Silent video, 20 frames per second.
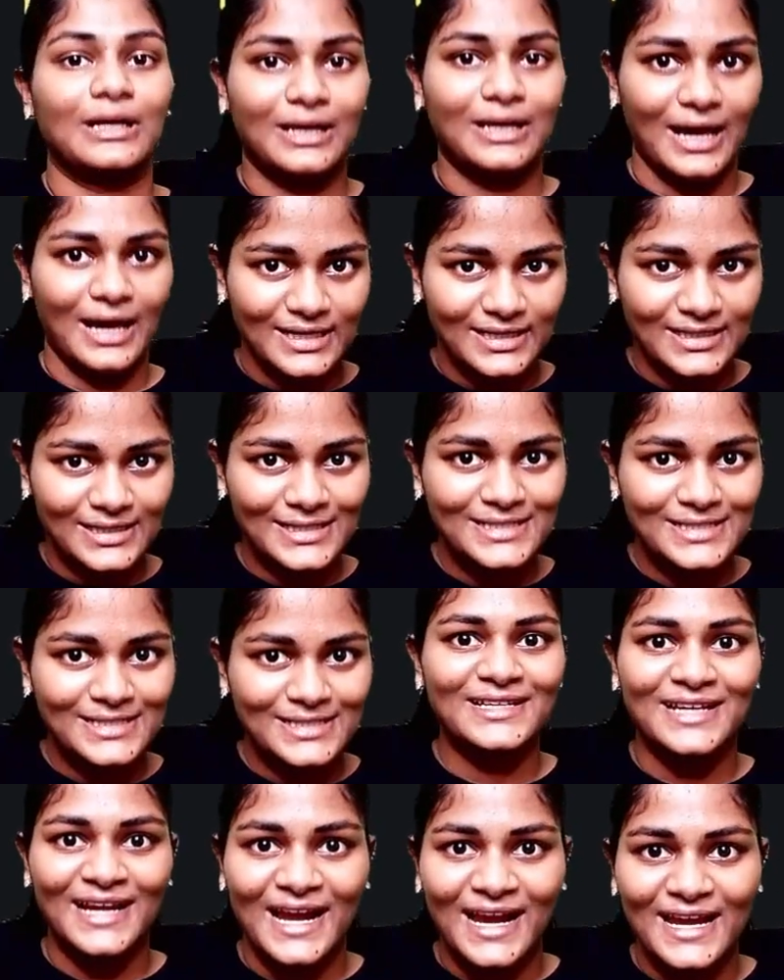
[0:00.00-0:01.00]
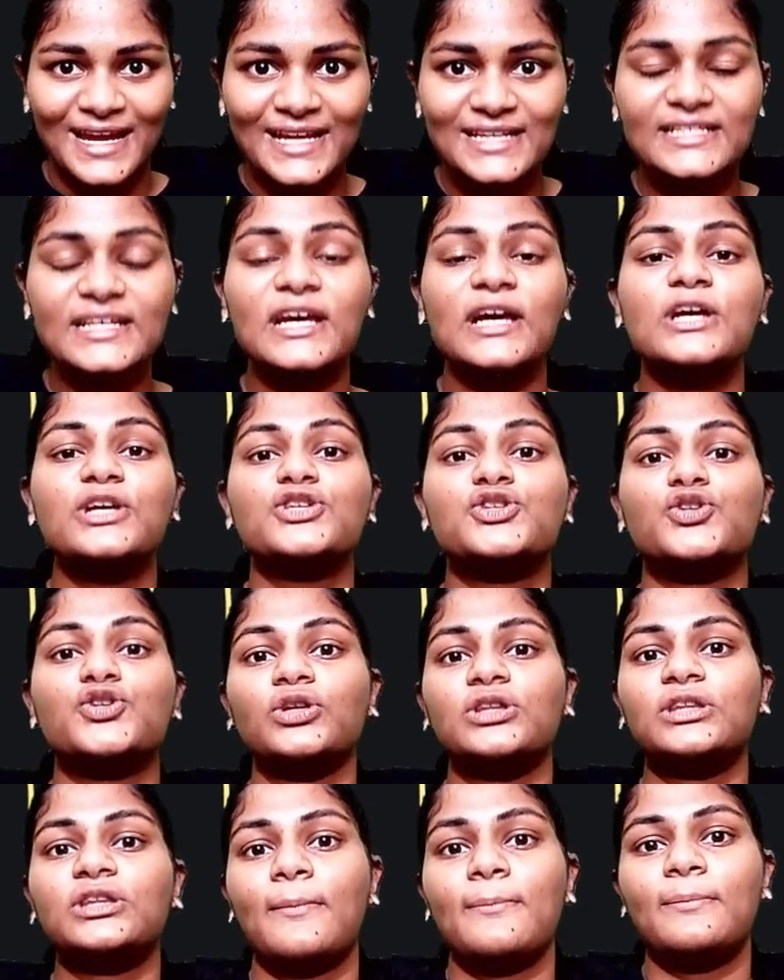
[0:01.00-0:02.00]
current, right? So
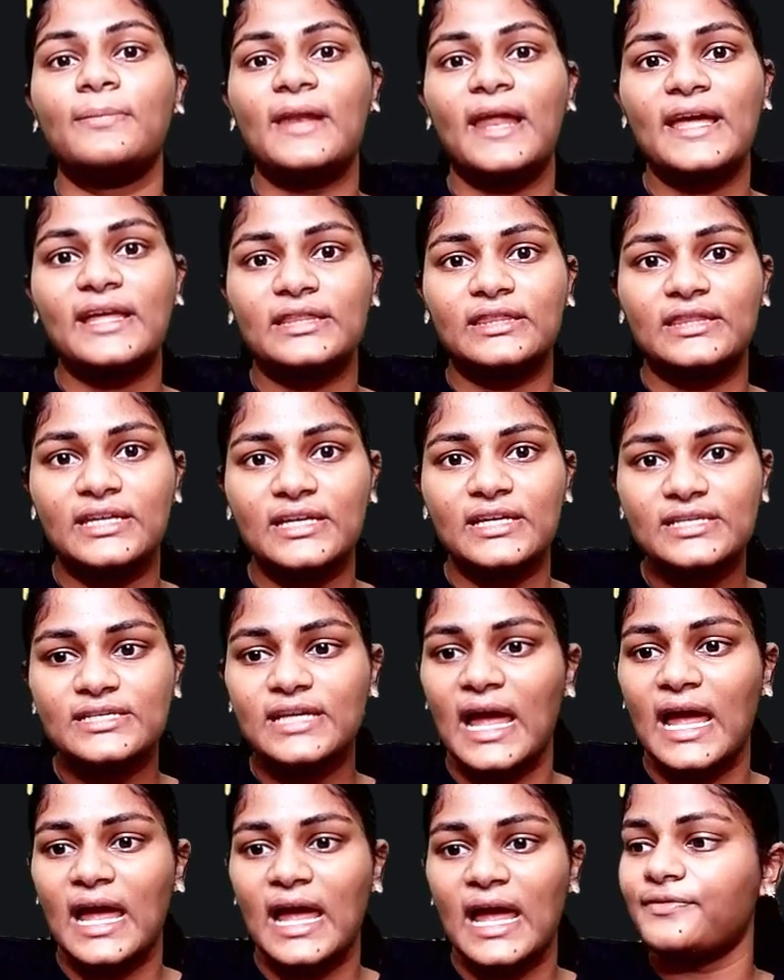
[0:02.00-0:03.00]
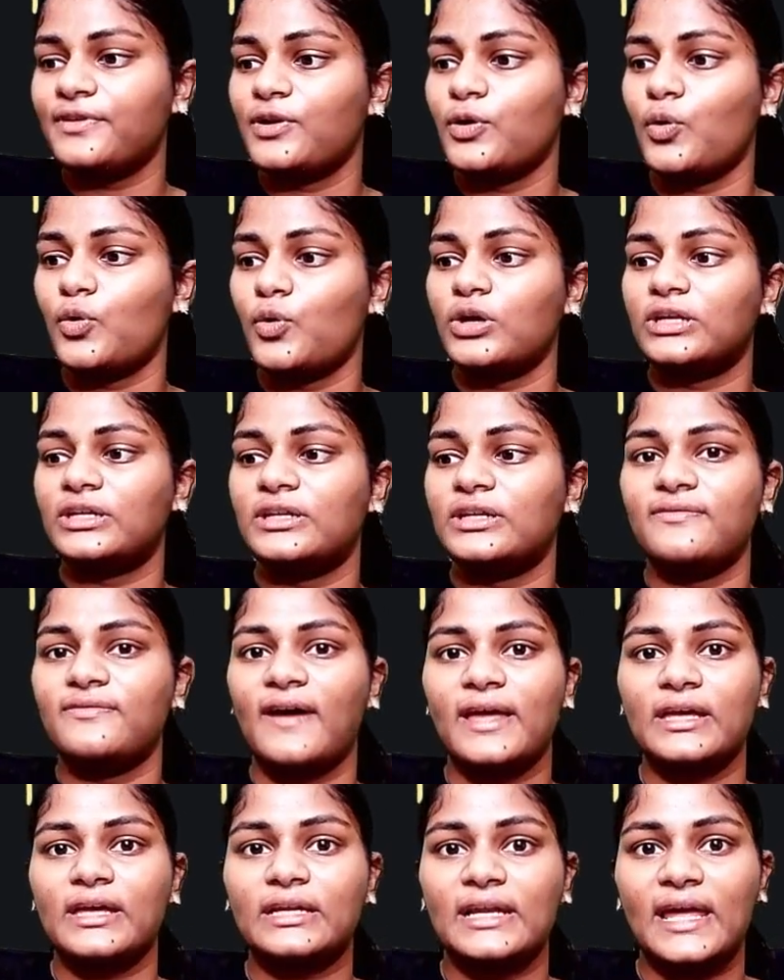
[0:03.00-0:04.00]
thumb like this and we hold the
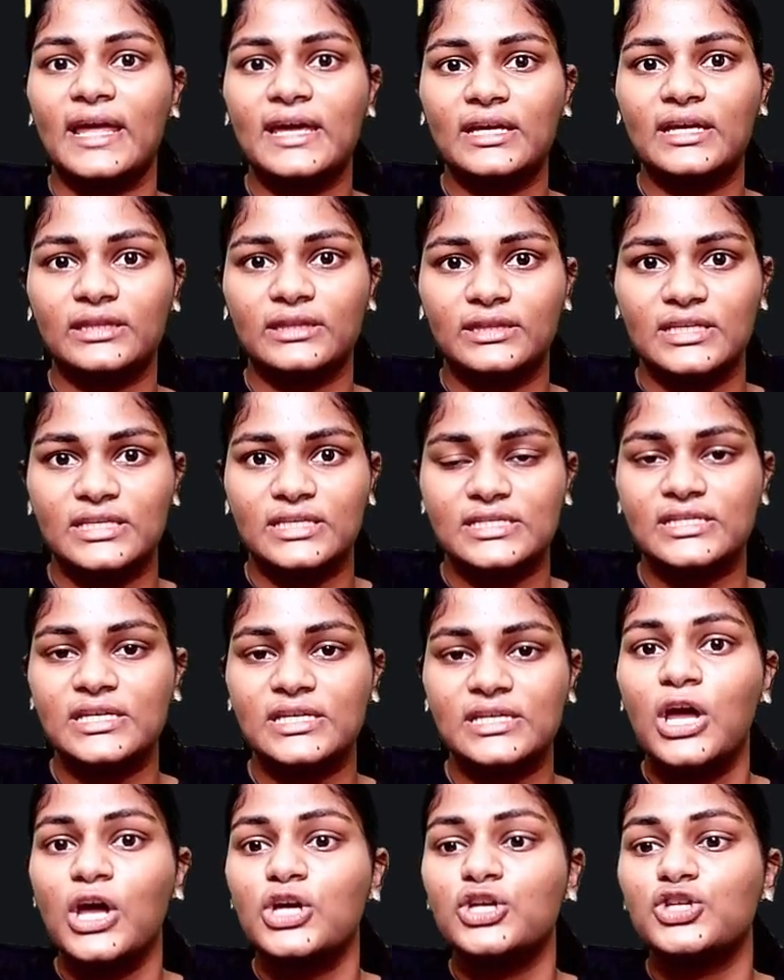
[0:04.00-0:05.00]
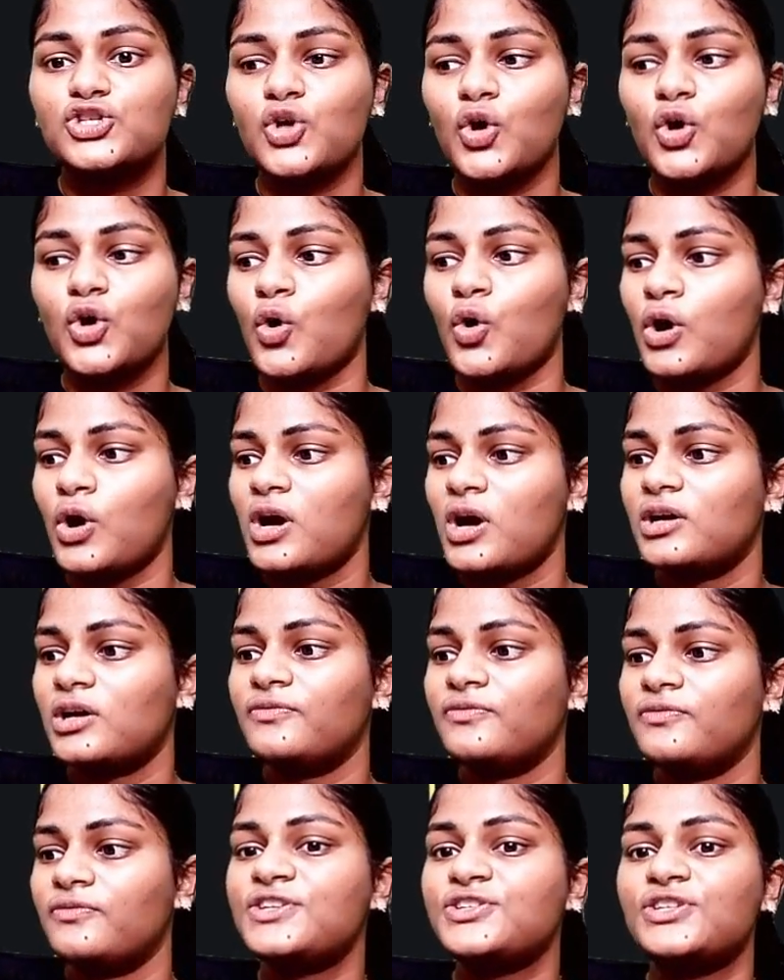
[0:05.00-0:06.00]
wire like this. So
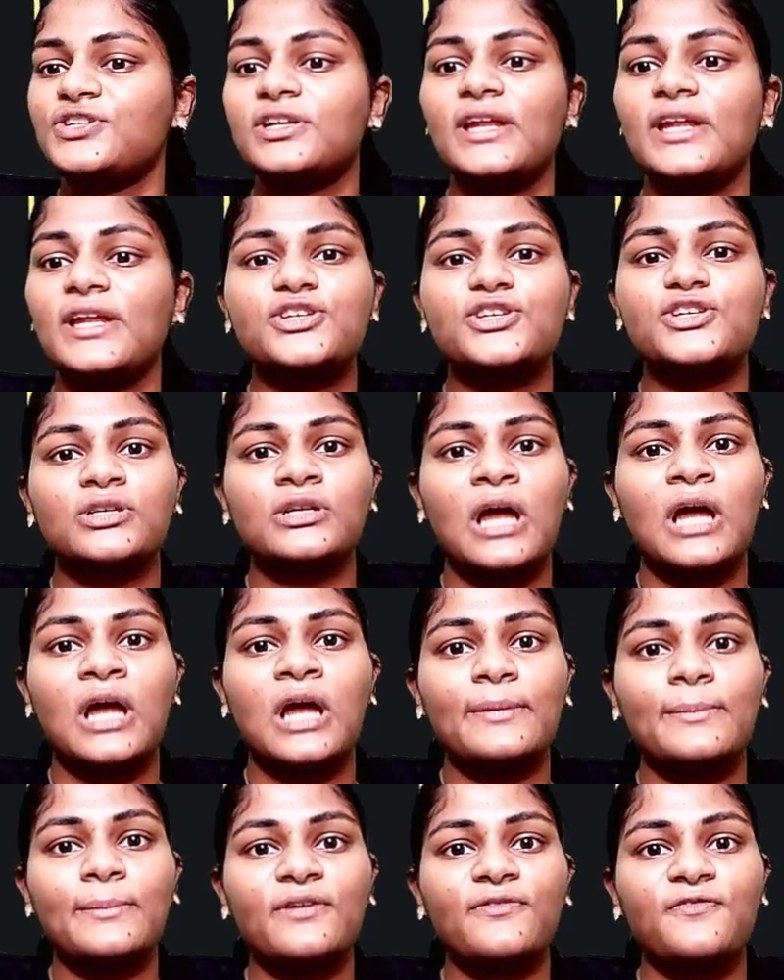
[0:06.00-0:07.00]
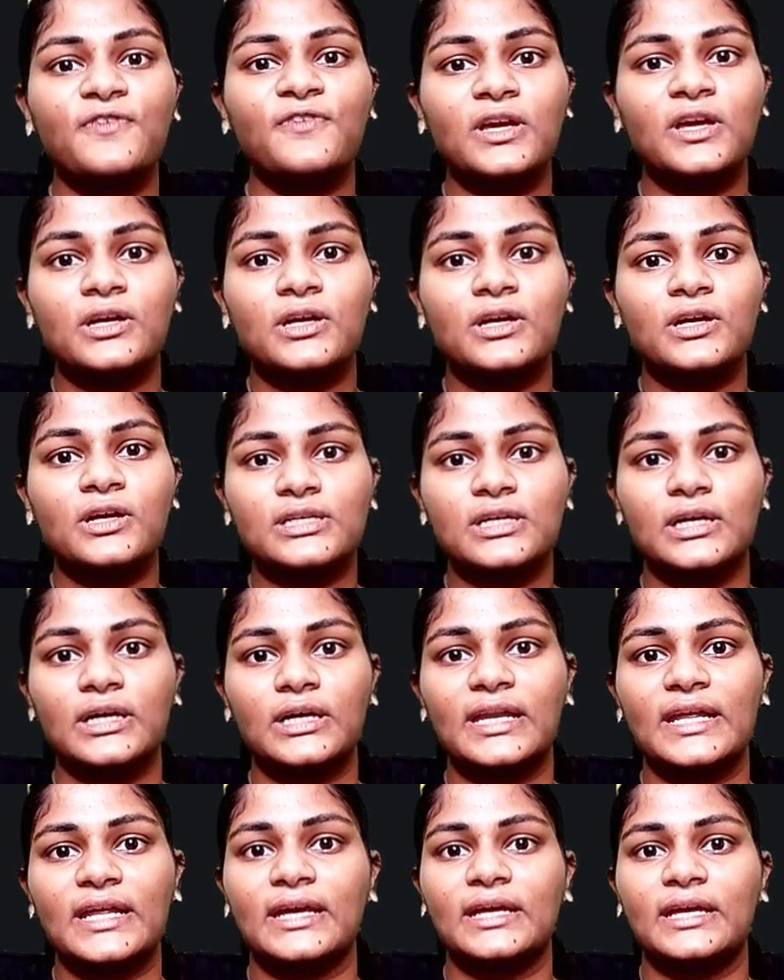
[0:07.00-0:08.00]
which direction are my fingers
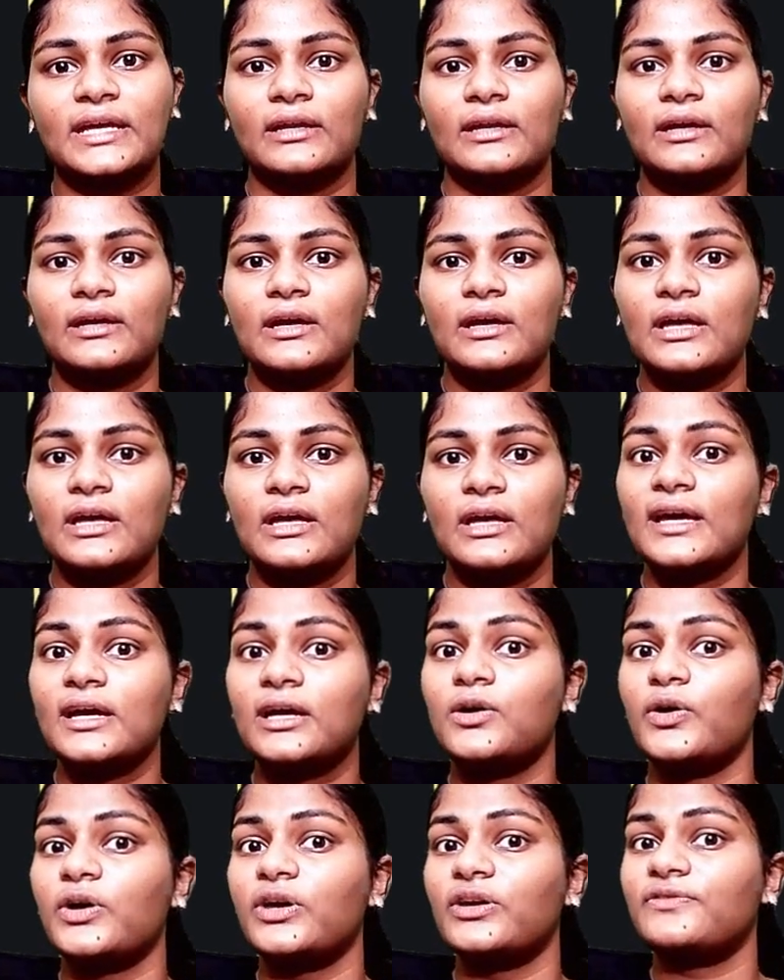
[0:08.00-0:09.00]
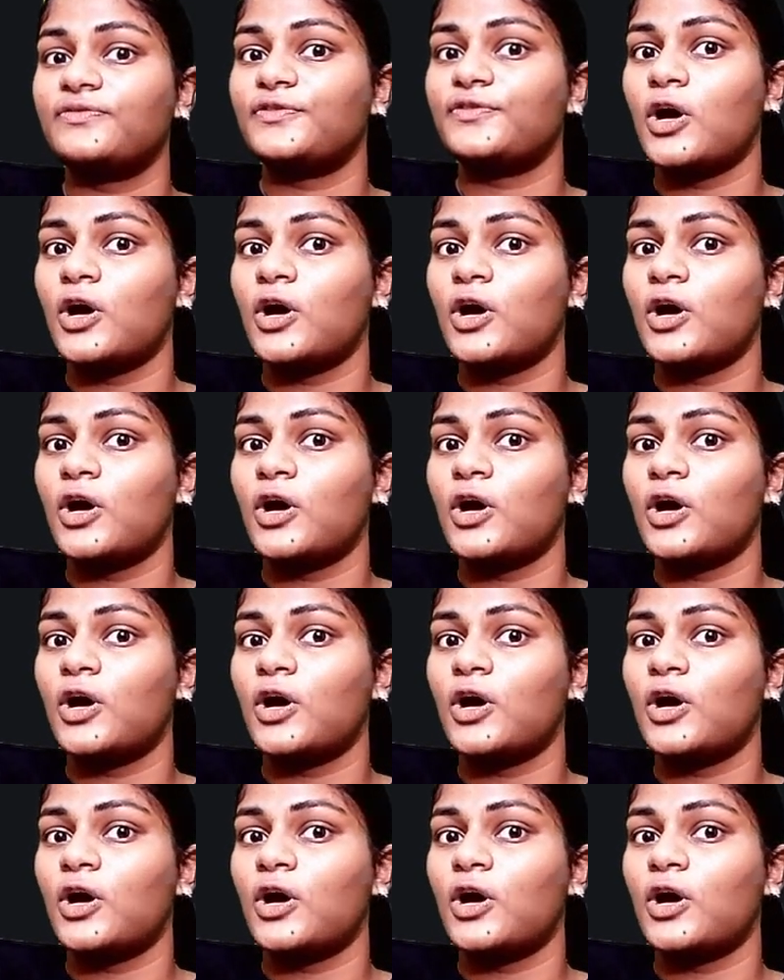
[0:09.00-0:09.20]
curling in? They are going